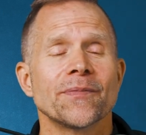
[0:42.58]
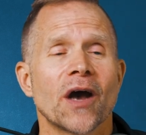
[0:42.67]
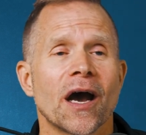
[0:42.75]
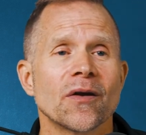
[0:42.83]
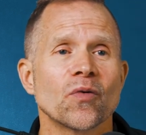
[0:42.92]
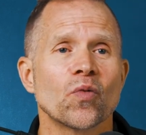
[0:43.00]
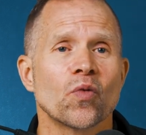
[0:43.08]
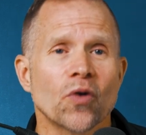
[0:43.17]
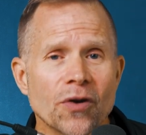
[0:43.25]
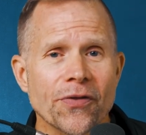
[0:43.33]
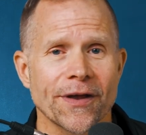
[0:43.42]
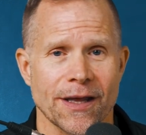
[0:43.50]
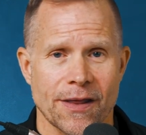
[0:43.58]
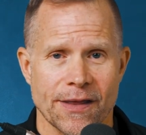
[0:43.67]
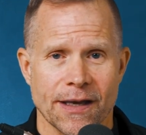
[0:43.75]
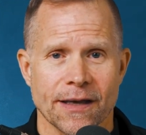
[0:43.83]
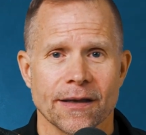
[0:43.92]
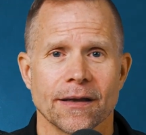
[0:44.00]
not worth
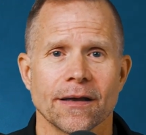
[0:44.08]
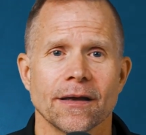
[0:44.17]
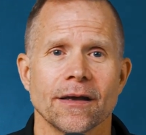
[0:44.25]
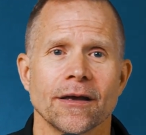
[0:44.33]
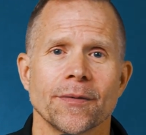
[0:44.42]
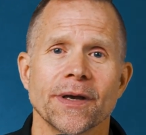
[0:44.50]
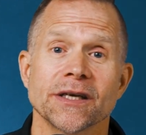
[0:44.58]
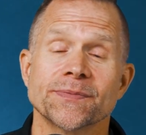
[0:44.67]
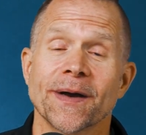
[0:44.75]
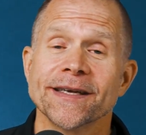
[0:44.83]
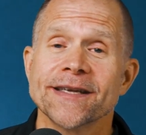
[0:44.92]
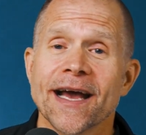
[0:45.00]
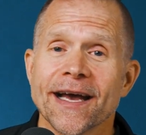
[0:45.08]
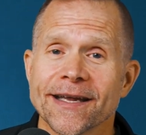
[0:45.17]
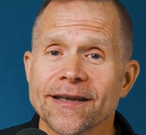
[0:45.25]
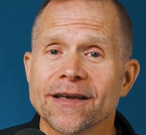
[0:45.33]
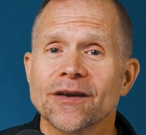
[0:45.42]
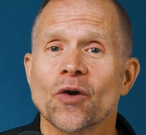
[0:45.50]
anything because my
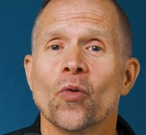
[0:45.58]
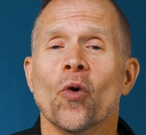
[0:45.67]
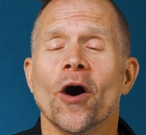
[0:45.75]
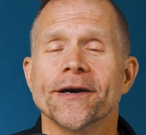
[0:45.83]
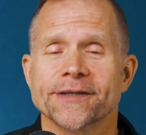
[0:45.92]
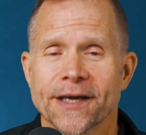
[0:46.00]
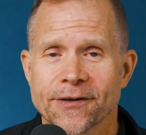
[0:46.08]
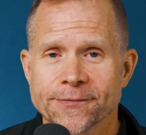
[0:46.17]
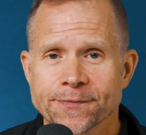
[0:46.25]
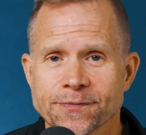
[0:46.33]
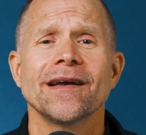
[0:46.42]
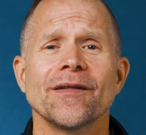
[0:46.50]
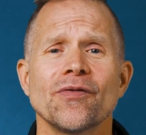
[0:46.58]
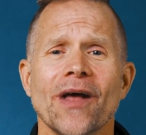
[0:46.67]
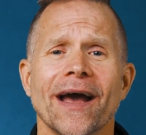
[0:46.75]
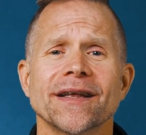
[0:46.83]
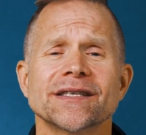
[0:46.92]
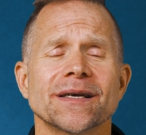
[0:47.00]
dad walked out.
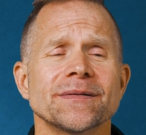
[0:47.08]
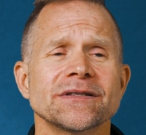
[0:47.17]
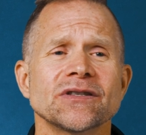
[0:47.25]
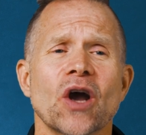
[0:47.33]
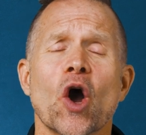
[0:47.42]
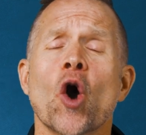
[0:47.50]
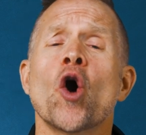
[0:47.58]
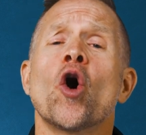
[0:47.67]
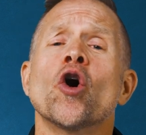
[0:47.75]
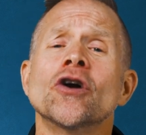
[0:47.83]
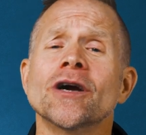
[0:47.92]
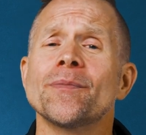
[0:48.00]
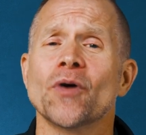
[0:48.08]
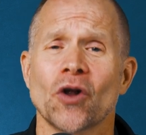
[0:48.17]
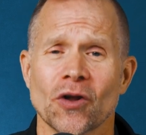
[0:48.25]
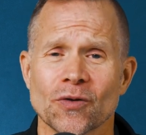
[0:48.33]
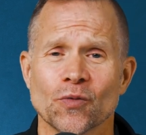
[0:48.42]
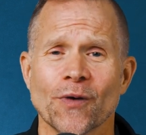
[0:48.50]
That is a
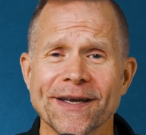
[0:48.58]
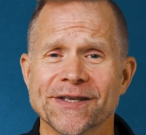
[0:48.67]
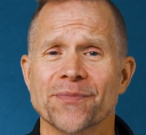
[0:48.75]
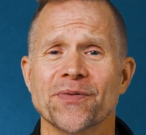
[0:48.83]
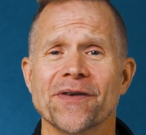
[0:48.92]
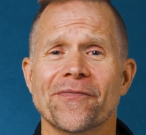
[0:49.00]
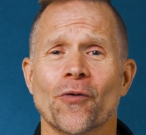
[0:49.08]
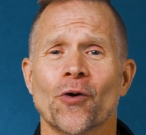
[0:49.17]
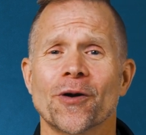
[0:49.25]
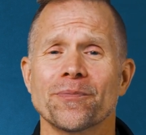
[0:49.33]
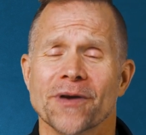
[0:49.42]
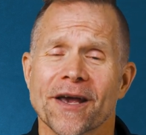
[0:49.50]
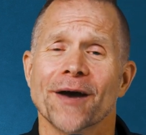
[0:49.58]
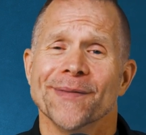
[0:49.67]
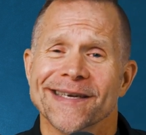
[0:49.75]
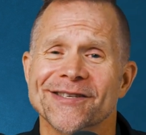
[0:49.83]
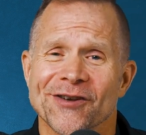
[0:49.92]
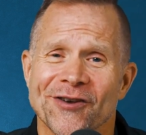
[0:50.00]
horrible recipe for
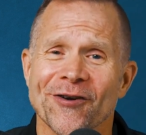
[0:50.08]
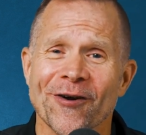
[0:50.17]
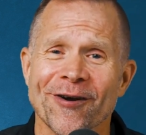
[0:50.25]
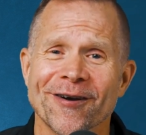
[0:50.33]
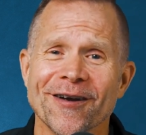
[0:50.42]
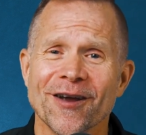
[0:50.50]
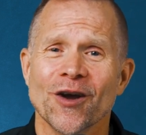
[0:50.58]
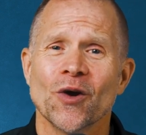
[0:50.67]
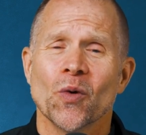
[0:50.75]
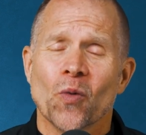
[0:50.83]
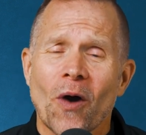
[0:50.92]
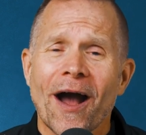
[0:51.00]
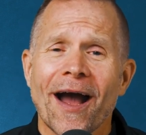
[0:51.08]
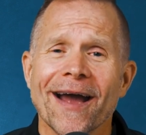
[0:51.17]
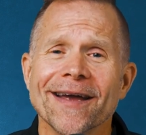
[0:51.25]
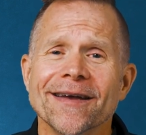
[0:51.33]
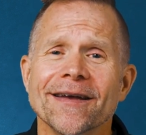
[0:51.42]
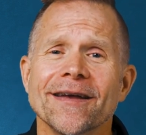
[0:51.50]
becoming secure.
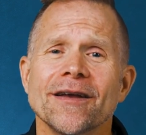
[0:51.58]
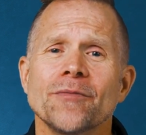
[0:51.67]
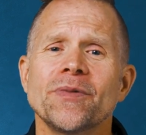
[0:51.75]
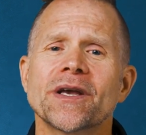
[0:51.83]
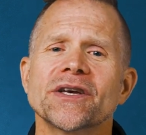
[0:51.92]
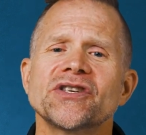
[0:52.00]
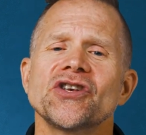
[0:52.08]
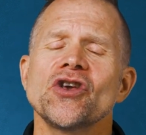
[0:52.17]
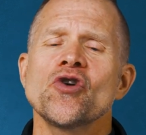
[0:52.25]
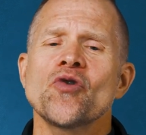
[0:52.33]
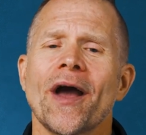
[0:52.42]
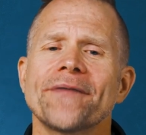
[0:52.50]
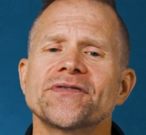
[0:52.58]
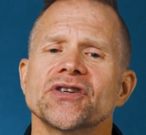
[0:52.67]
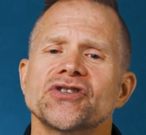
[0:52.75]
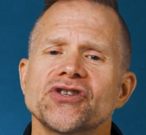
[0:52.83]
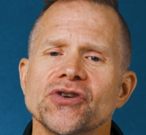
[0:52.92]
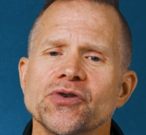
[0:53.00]
Why? Because you have to
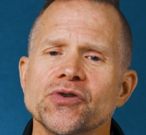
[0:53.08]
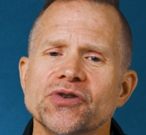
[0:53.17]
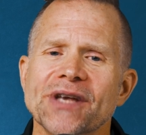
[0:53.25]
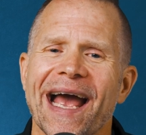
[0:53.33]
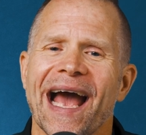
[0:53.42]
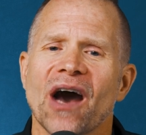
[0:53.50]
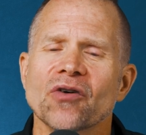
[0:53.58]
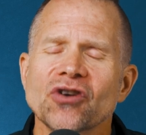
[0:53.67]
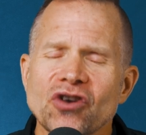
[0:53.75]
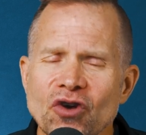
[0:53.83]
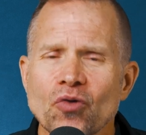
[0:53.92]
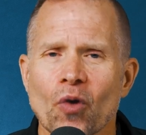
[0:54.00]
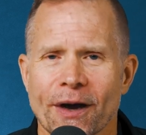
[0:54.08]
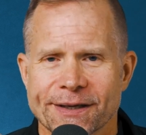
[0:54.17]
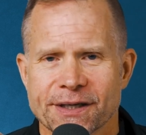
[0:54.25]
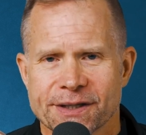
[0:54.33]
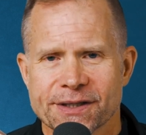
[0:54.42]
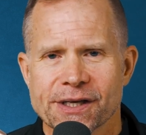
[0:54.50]
choose how you want
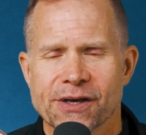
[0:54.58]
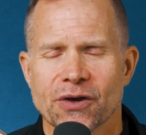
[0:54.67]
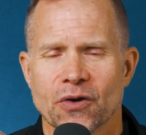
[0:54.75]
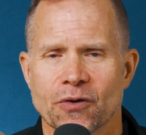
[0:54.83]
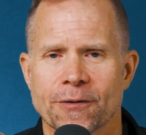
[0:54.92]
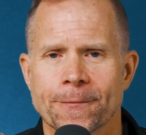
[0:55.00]
to see you.